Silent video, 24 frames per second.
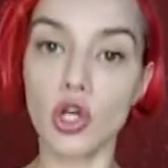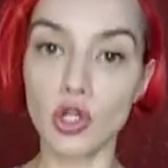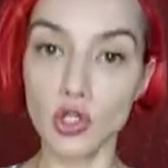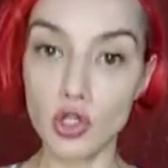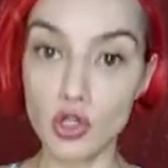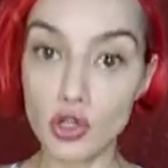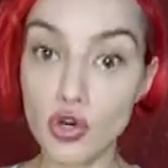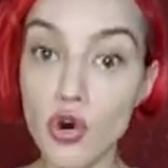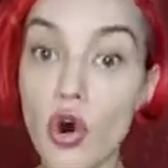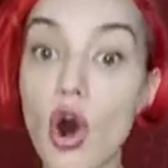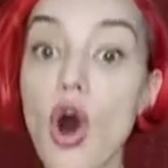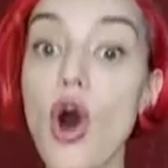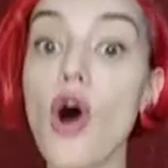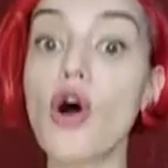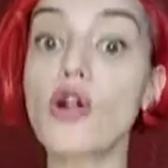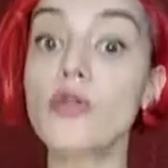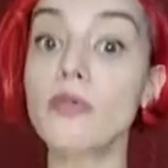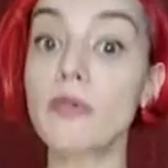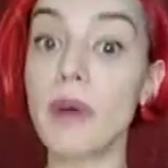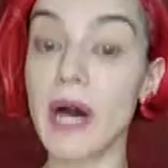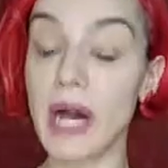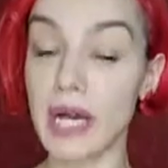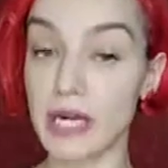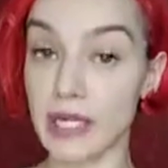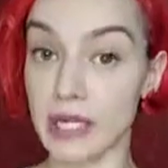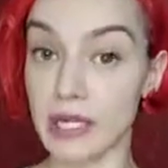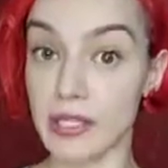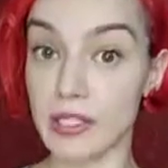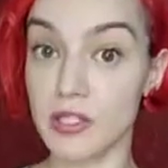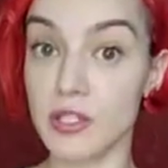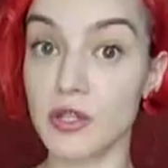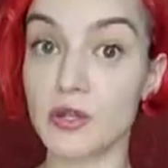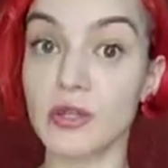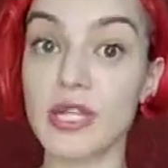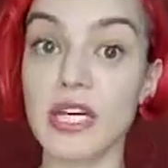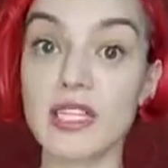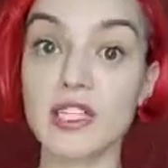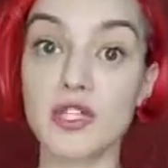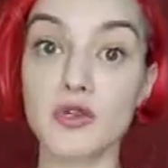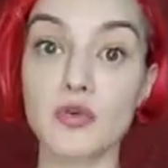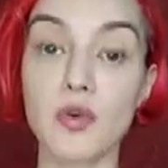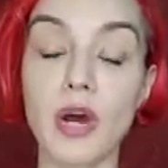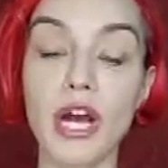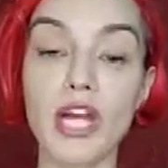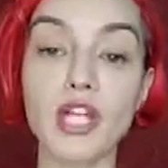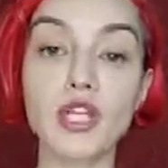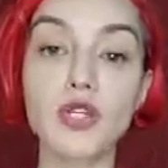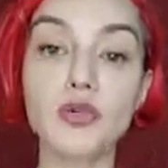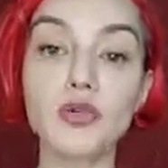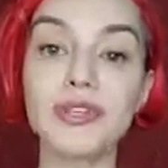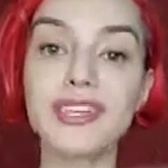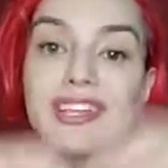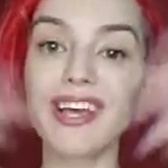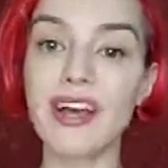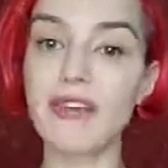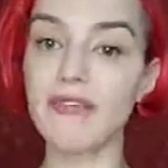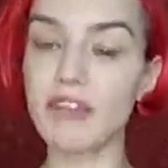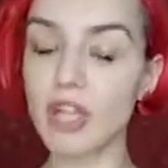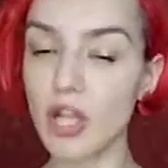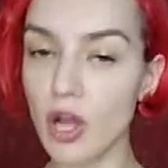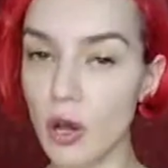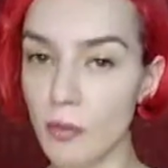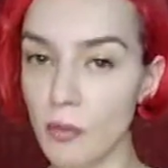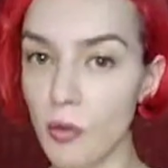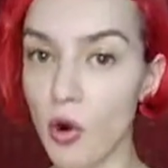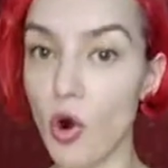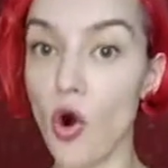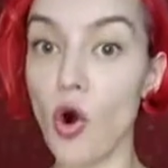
Do whole body. So that's why you develop